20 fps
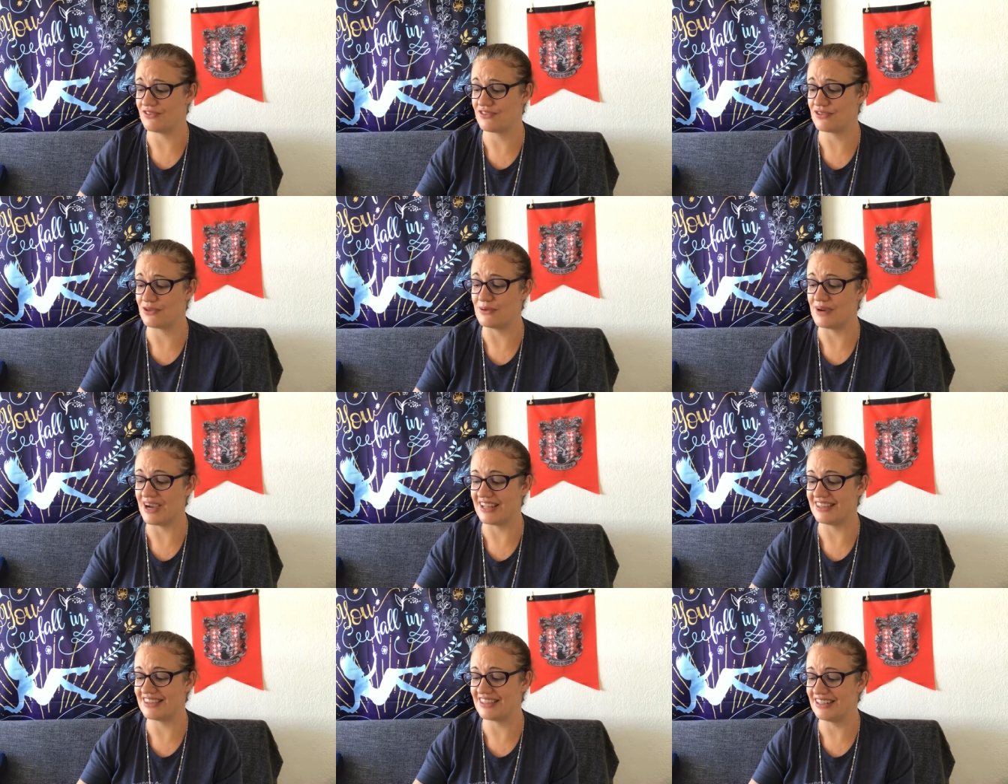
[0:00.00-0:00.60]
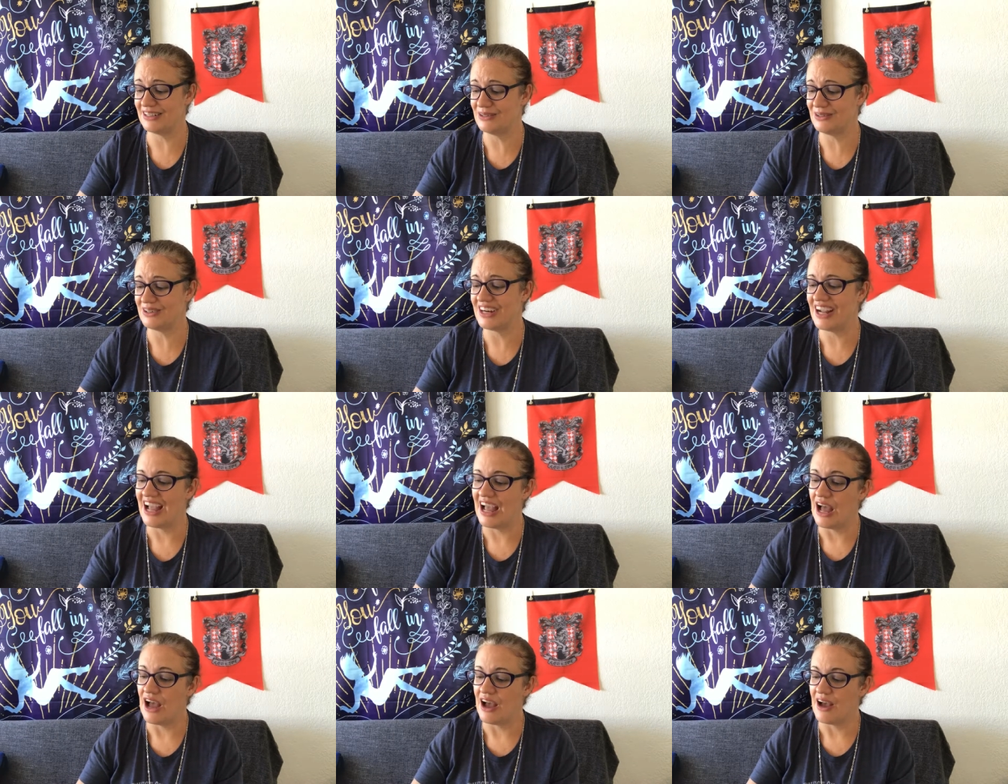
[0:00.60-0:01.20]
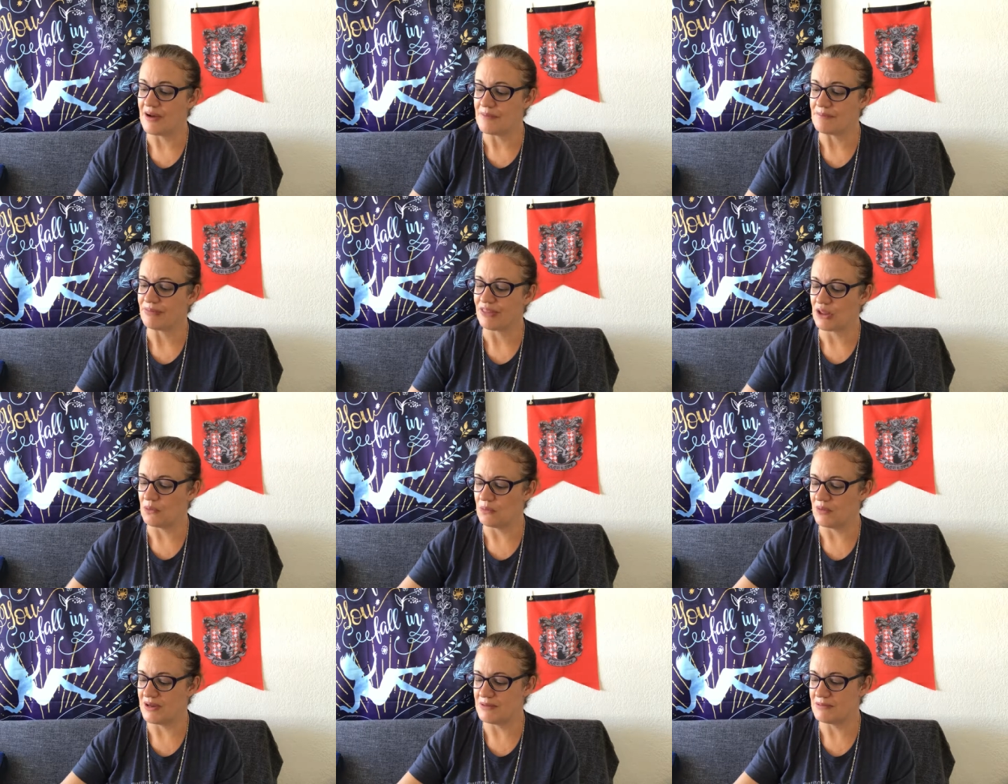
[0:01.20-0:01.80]
So I think
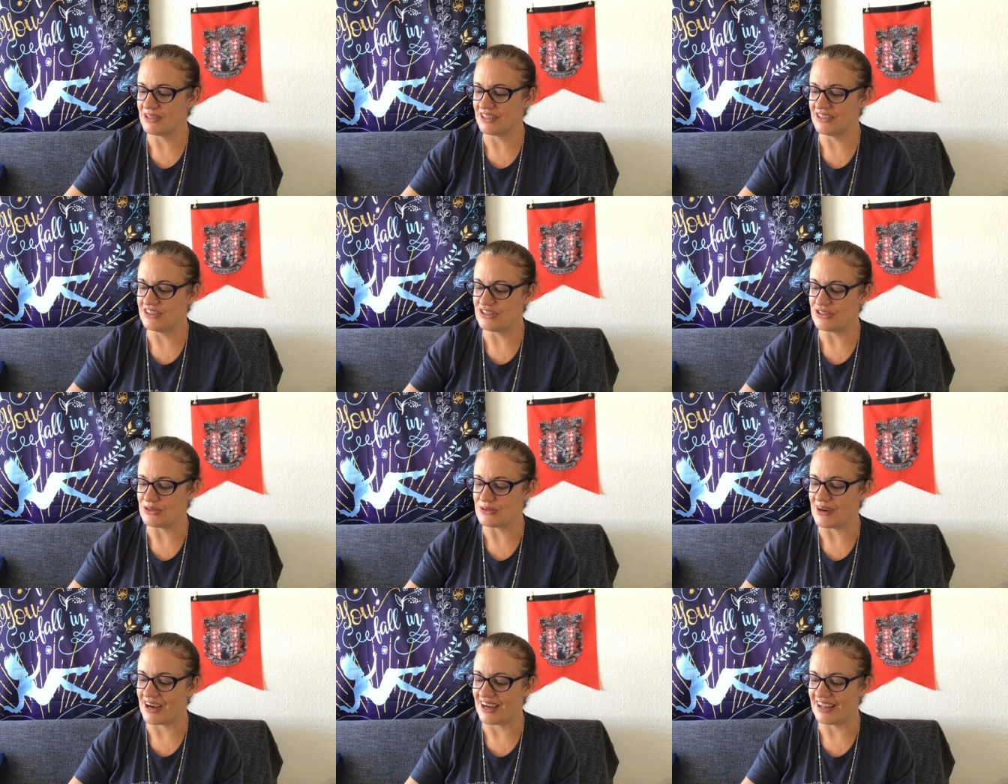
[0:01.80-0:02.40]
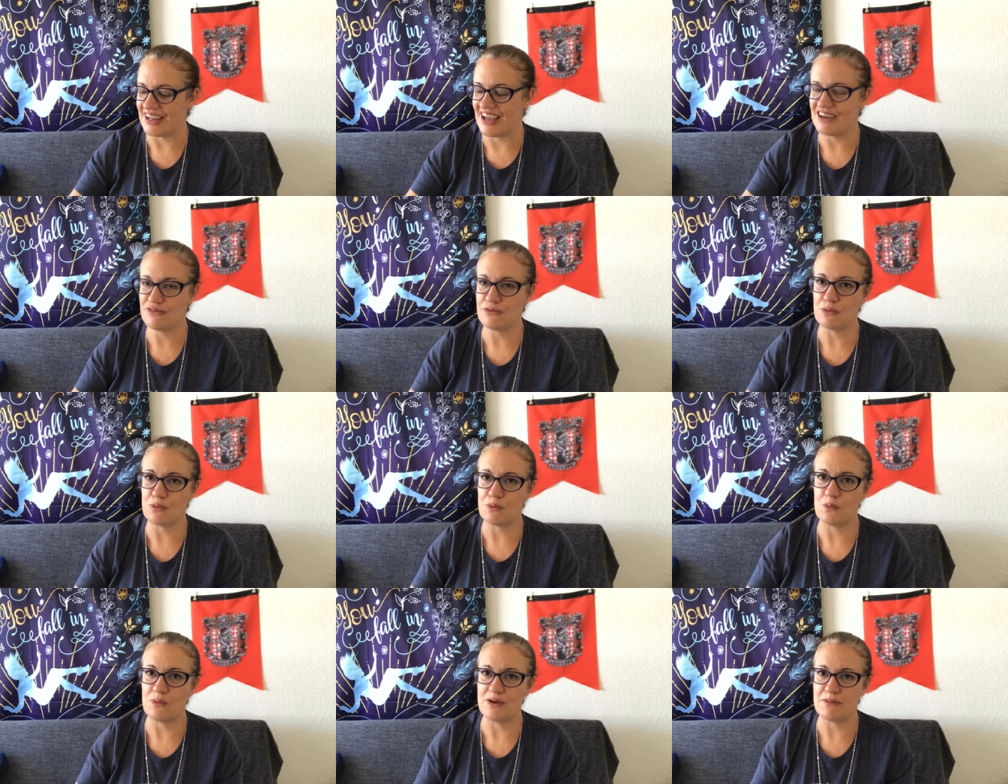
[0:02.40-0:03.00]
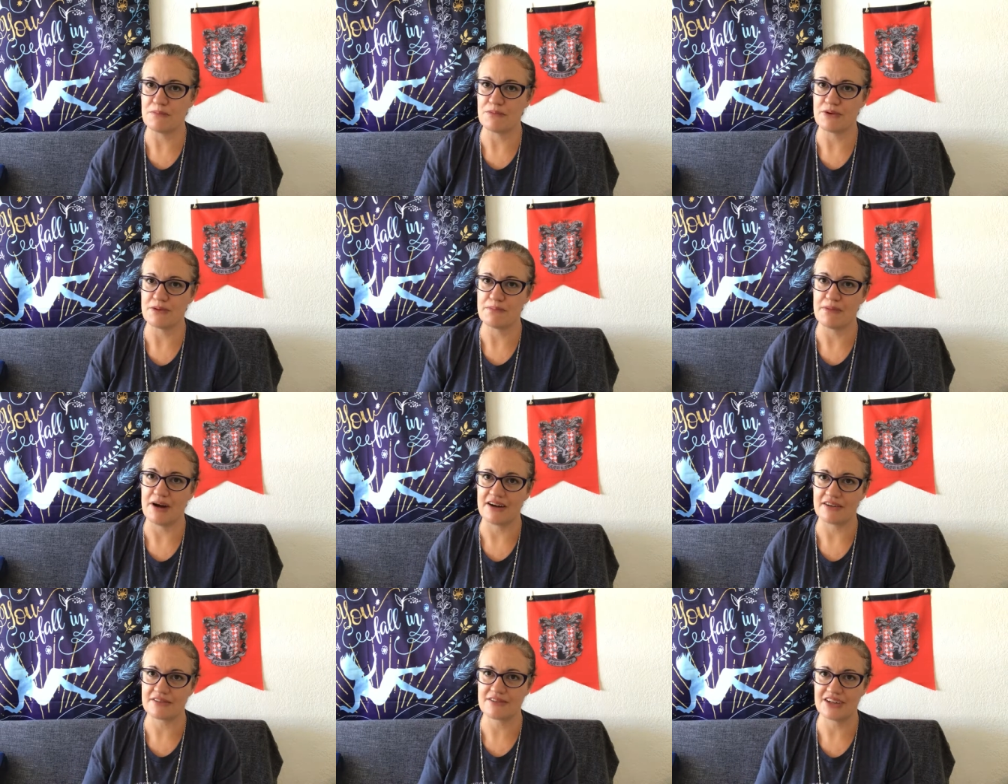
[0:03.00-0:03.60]
what I'm gonna do, I have one more
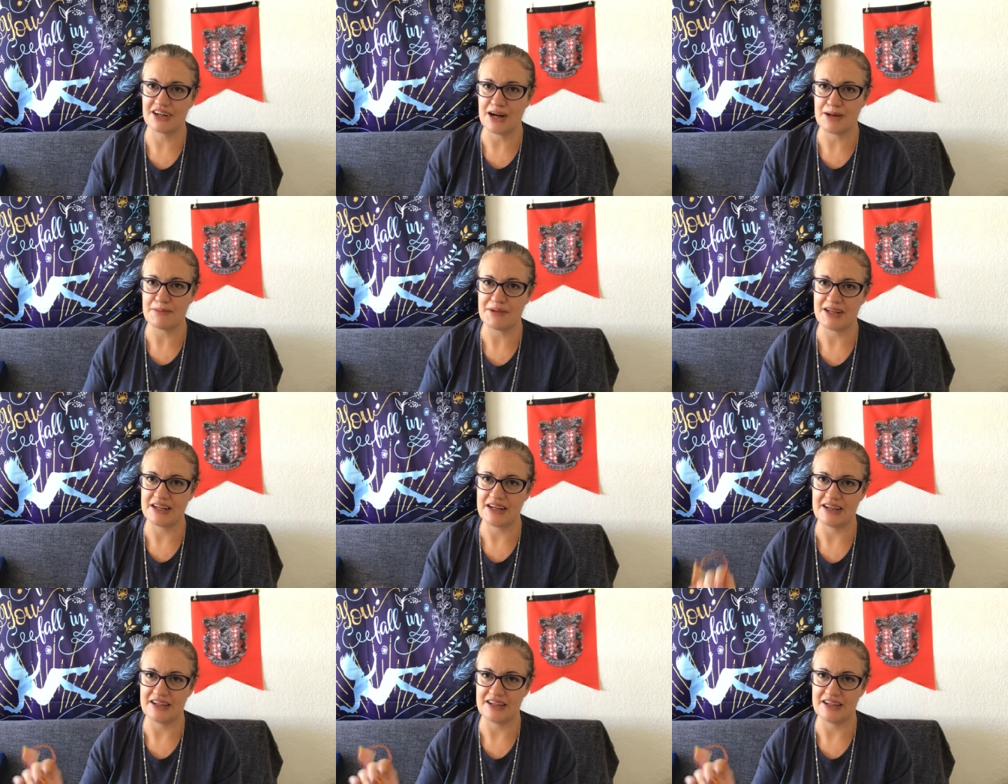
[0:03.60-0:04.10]
box coming.